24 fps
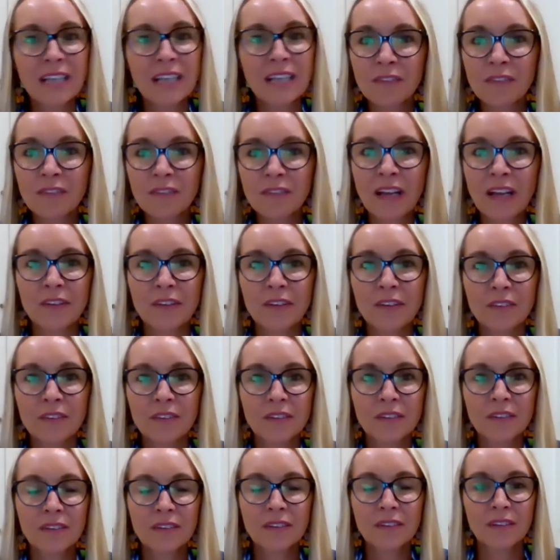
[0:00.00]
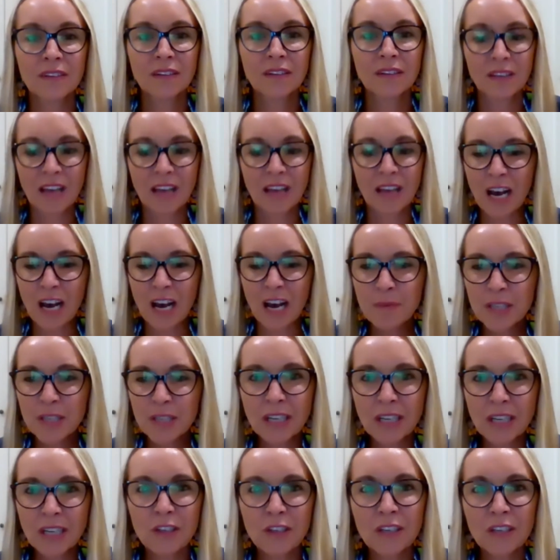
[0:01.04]
enough value. How
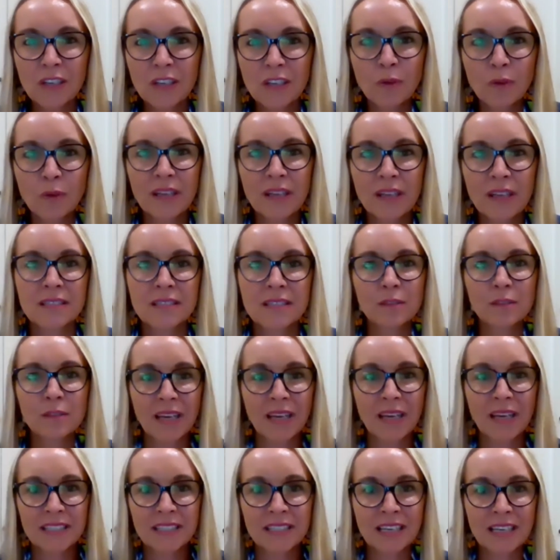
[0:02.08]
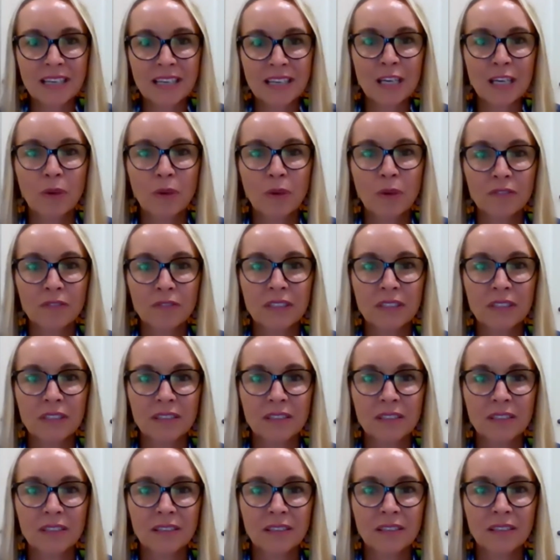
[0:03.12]
much can you give away and still make a tiny profit?
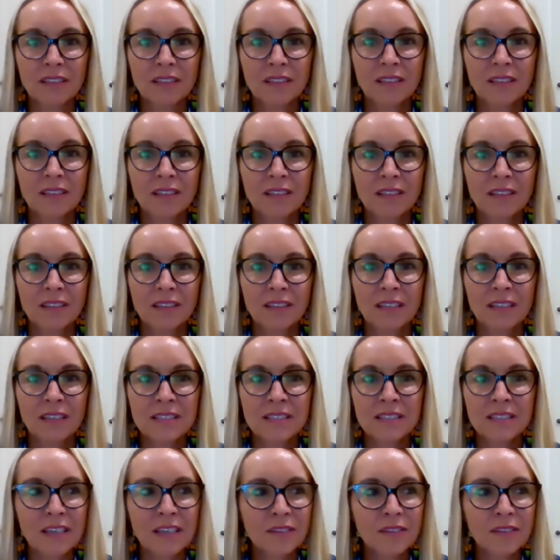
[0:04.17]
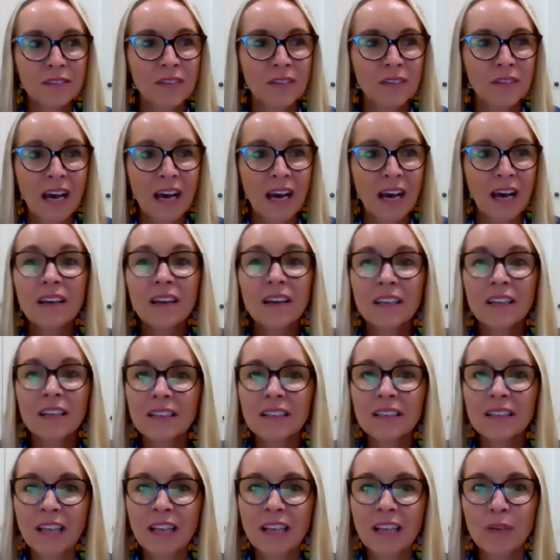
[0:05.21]
Instead of how
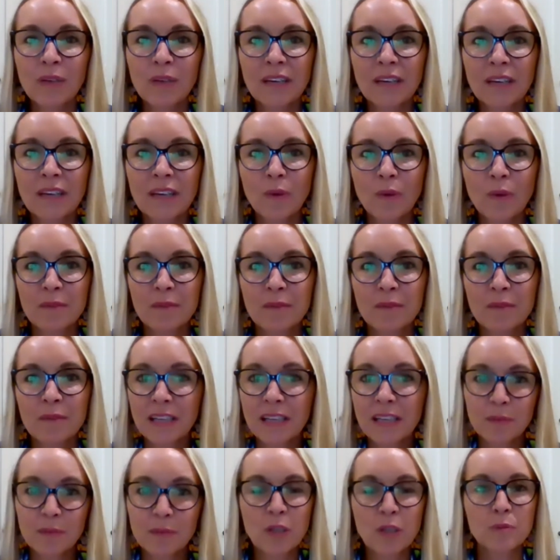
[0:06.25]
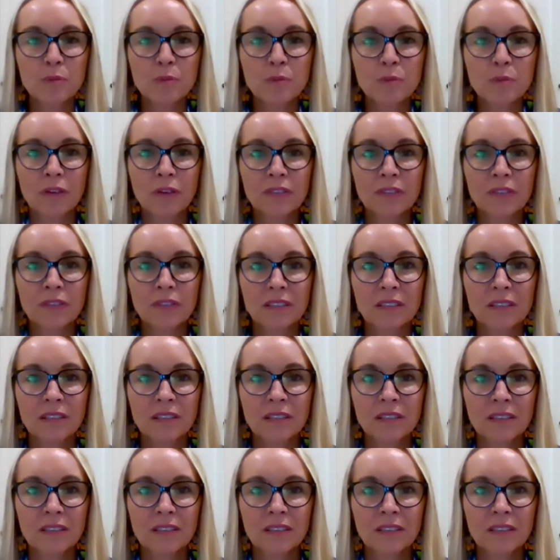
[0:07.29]
little can we give away and make the most profit?